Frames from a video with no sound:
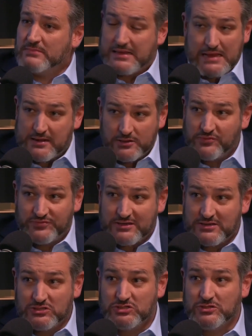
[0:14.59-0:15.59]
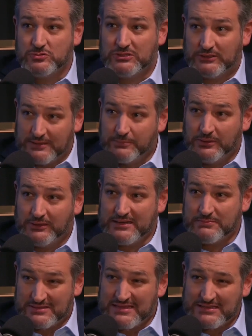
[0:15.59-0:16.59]
I don't know if they did so
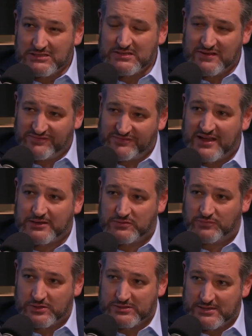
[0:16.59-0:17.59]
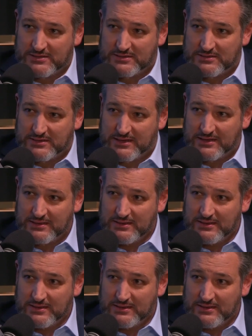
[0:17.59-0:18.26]
deliberately, but that's the effect of what they did today.